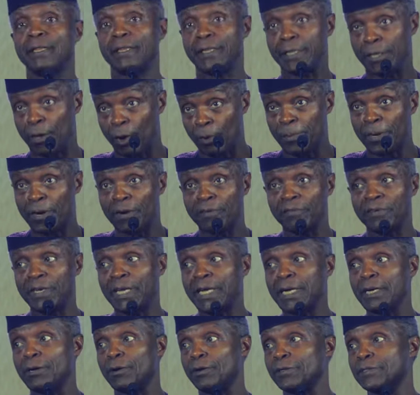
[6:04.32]
the Oba of
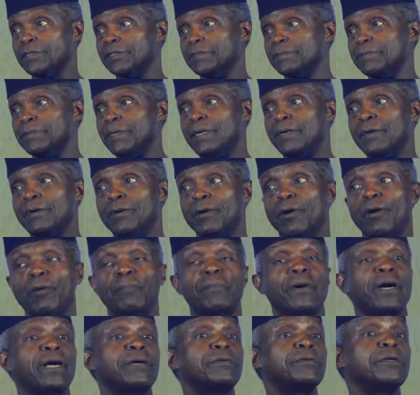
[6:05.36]
Lagos,
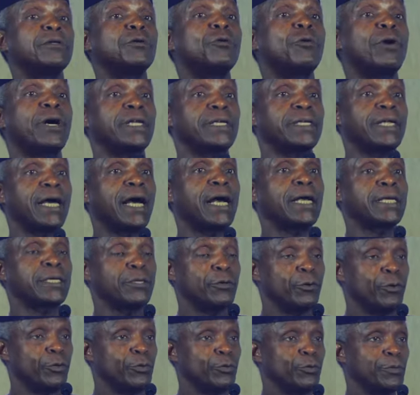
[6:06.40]
Oba Rilwan
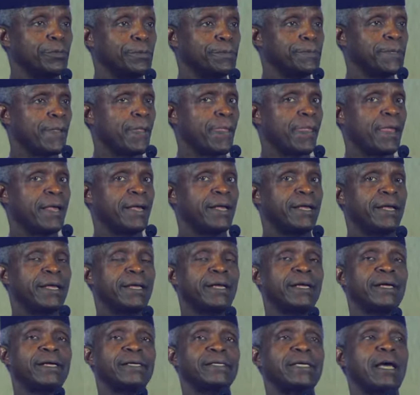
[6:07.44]
Akiolu.
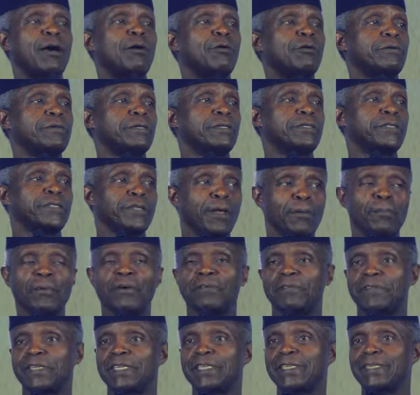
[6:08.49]
Now, some
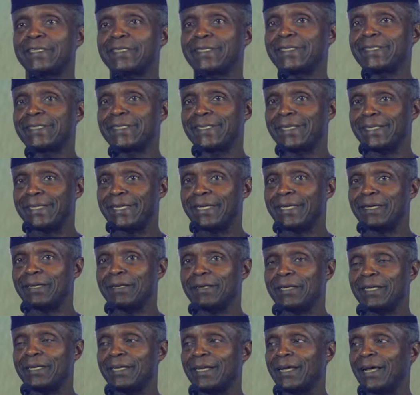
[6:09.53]
of this
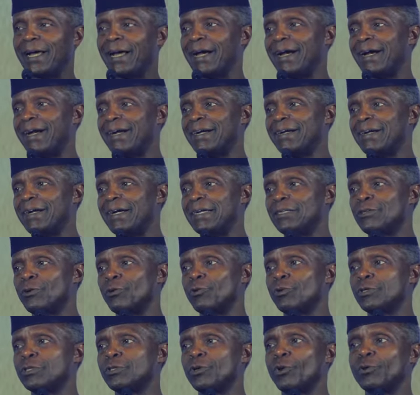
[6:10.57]

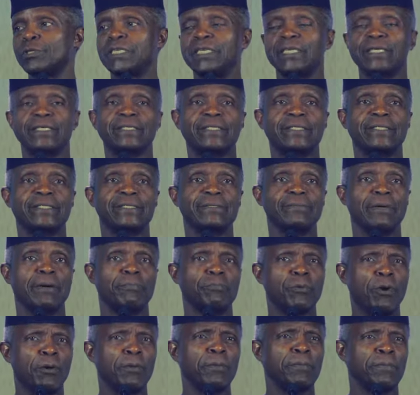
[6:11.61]
you would notice
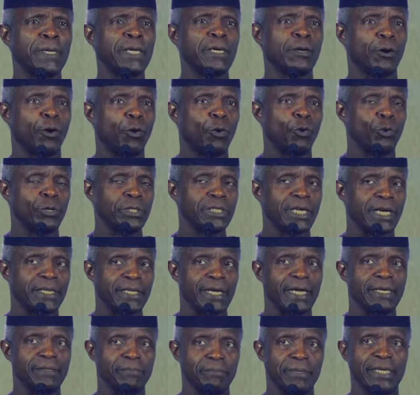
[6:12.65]
probably older
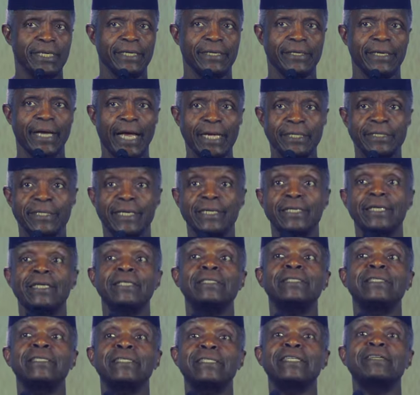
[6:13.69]
than me. I
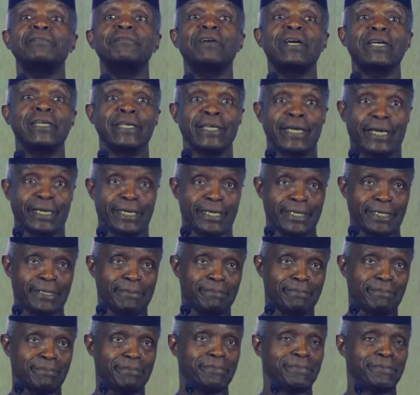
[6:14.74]
started teaching very early.